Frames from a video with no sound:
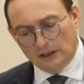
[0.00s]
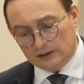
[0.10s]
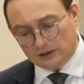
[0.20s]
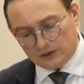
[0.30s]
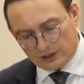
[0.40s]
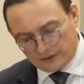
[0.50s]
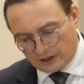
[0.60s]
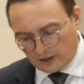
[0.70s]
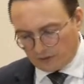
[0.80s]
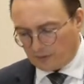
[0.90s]
So there's even a
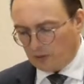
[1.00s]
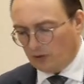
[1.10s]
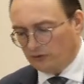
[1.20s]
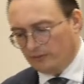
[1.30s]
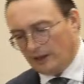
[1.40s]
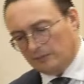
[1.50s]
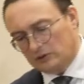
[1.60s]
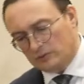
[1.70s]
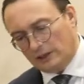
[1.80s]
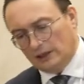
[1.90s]
little report from them
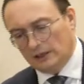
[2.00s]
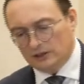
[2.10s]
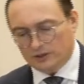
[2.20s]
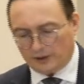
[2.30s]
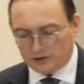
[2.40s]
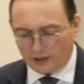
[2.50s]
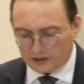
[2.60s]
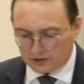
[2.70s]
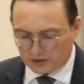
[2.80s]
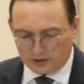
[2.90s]
as well. So I'll try
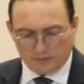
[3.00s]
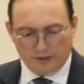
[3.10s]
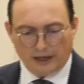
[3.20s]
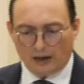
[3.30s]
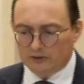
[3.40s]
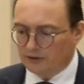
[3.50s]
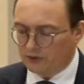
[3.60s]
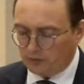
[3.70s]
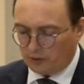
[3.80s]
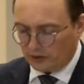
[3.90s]
to just to pick out a
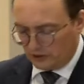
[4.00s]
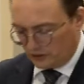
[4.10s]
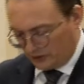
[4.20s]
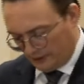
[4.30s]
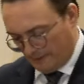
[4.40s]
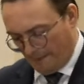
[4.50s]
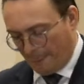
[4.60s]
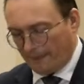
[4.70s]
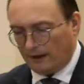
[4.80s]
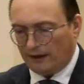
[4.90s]
few points
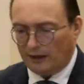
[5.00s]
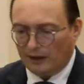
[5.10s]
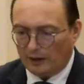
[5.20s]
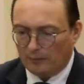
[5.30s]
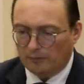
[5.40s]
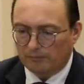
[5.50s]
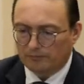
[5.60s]
and